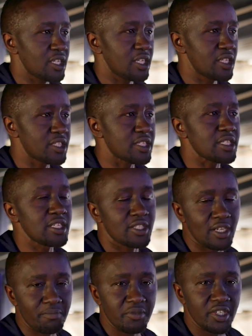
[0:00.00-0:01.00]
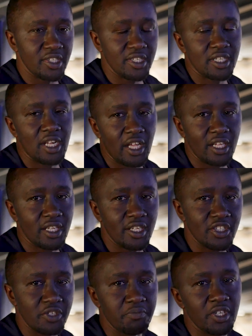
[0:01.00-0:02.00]
it's a beast. Like,
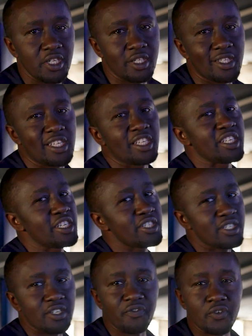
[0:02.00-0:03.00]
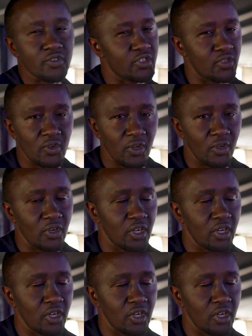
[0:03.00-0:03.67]
it's been in the industry for so long.